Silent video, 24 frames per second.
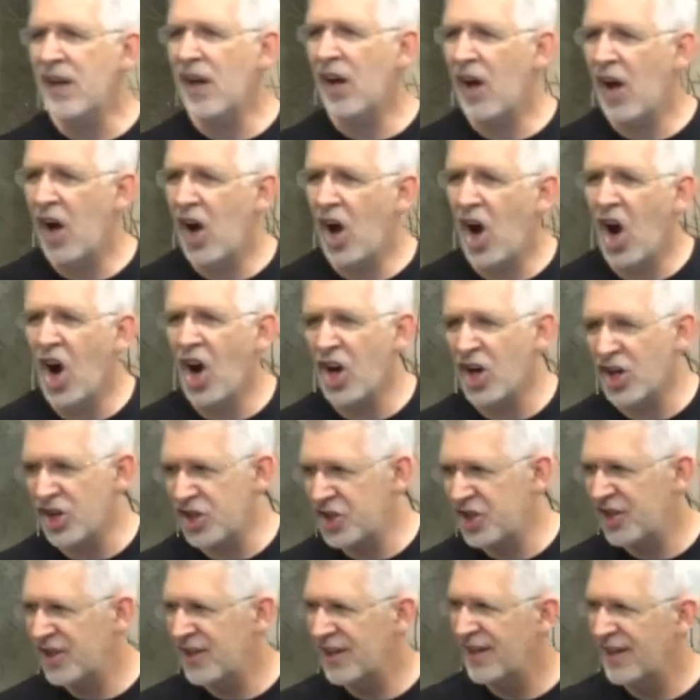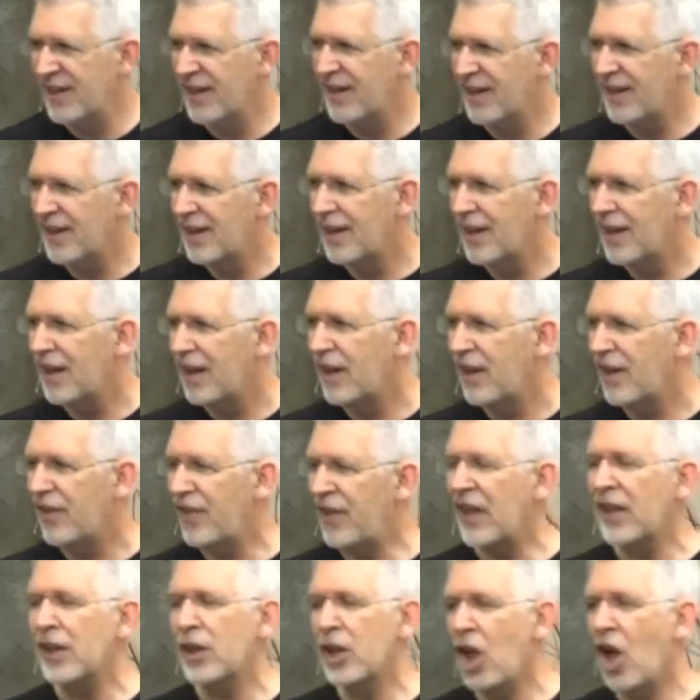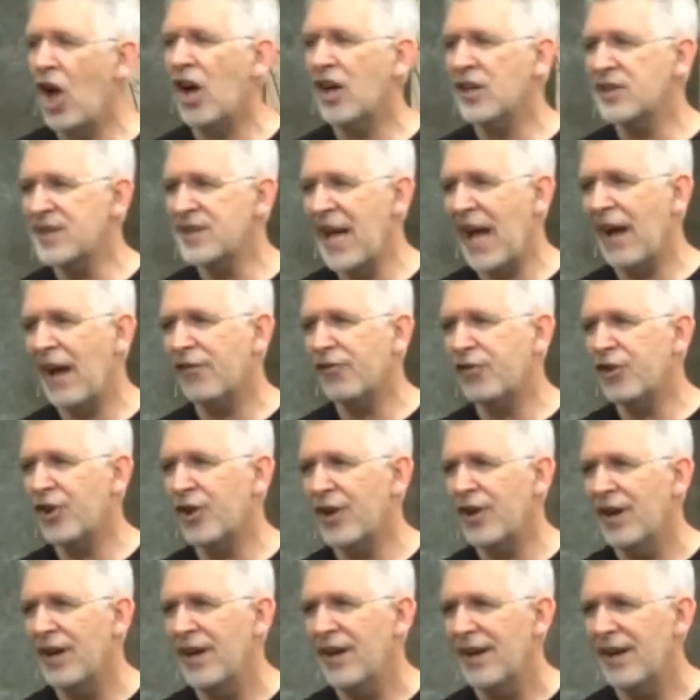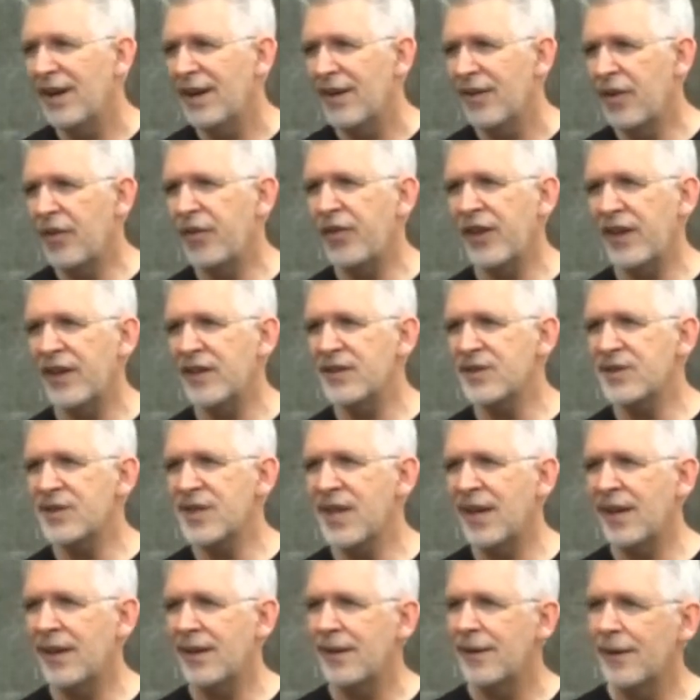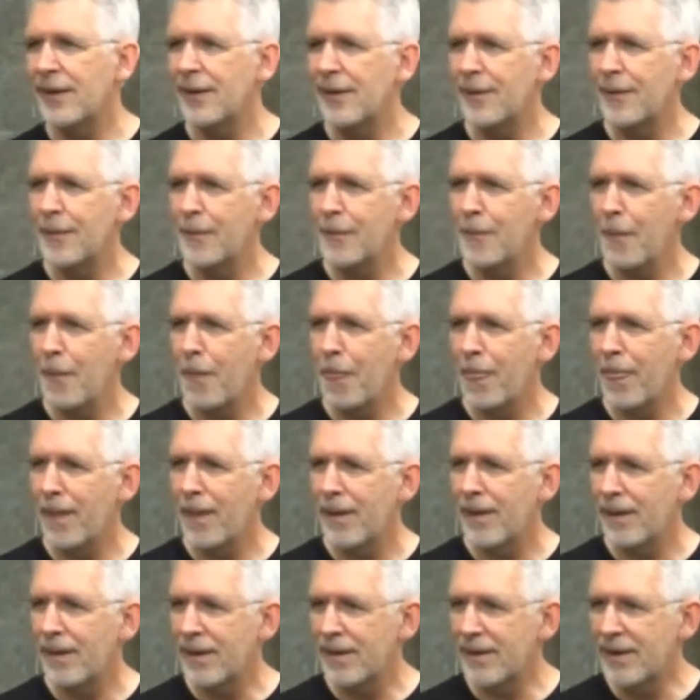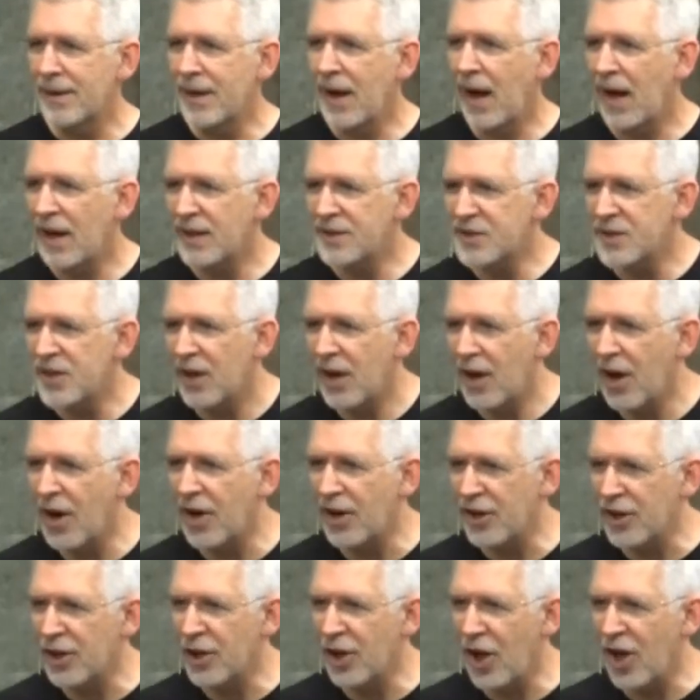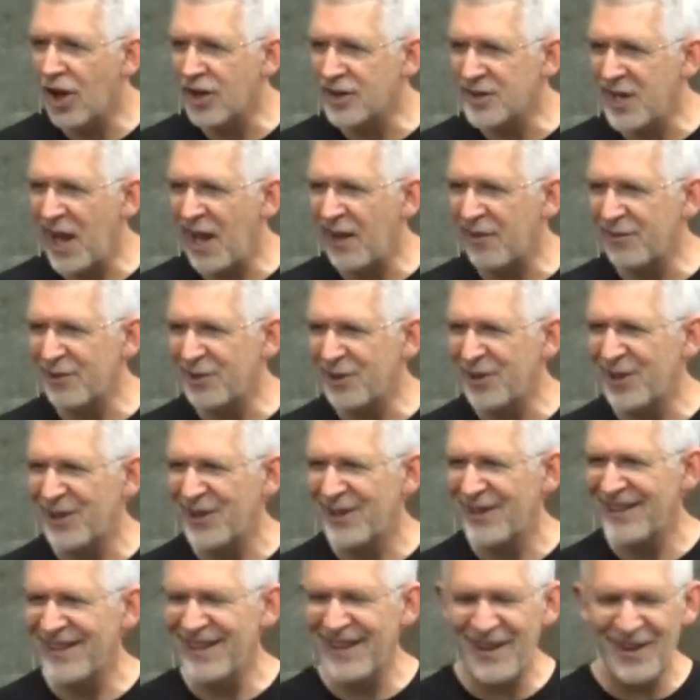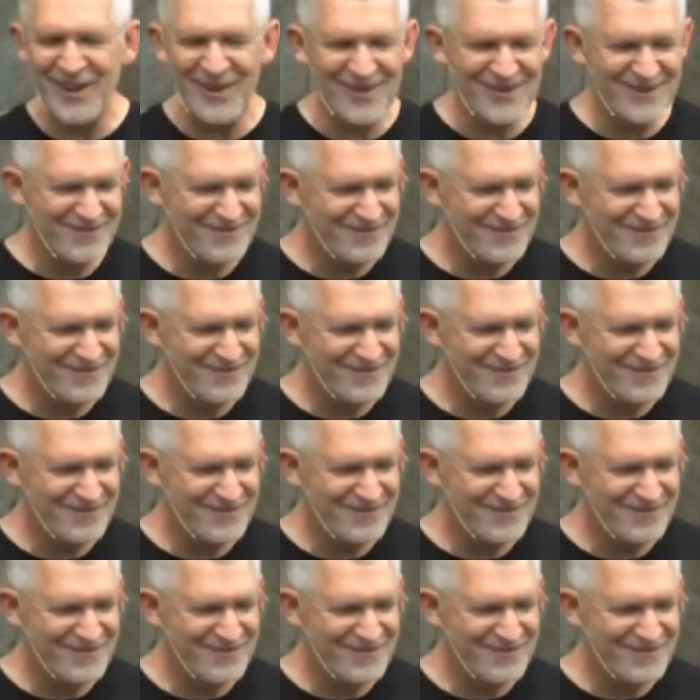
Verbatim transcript: a heart that longs after the things that God's heart longs after, you know?